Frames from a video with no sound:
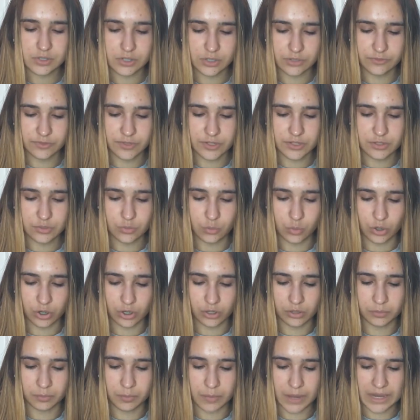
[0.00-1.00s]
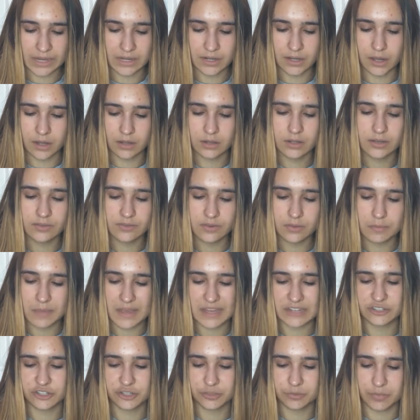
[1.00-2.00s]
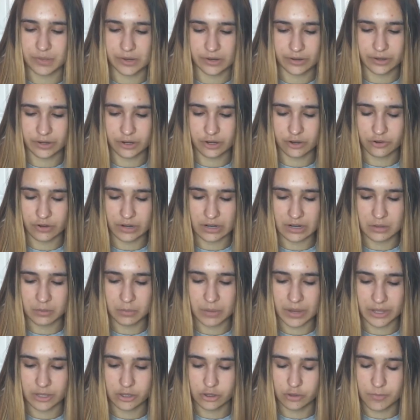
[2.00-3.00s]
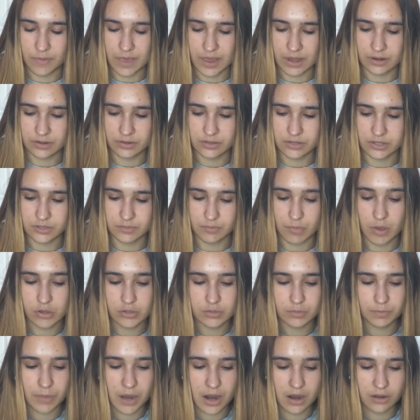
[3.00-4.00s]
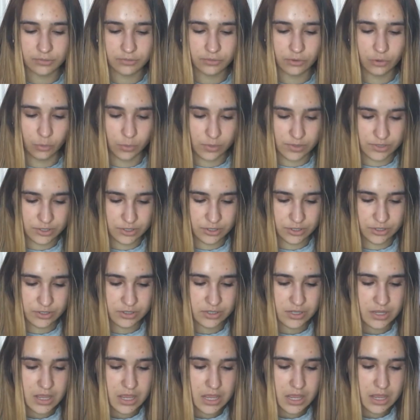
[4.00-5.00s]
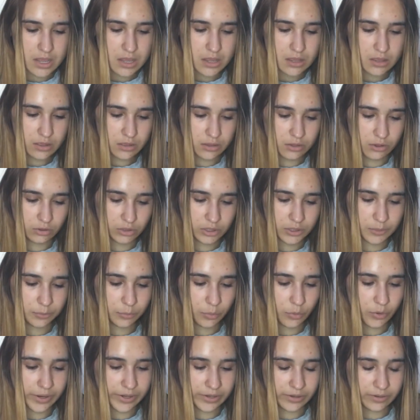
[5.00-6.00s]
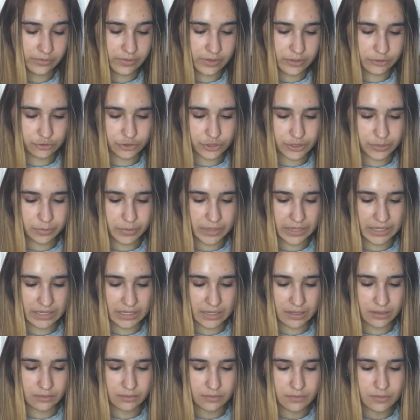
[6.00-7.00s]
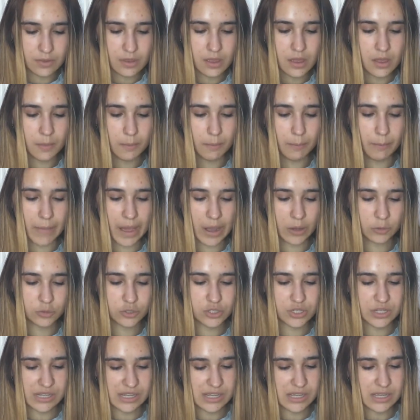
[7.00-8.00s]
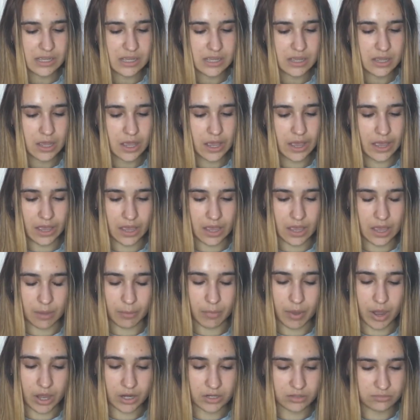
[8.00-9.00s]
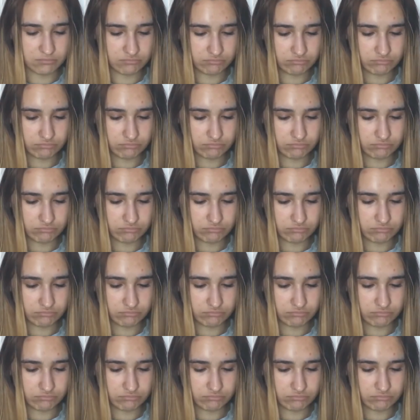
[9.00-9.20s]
surface world by an uneven magic barrier created by humanity's most powerful wizards, the only point of entry being at Mount Abbot.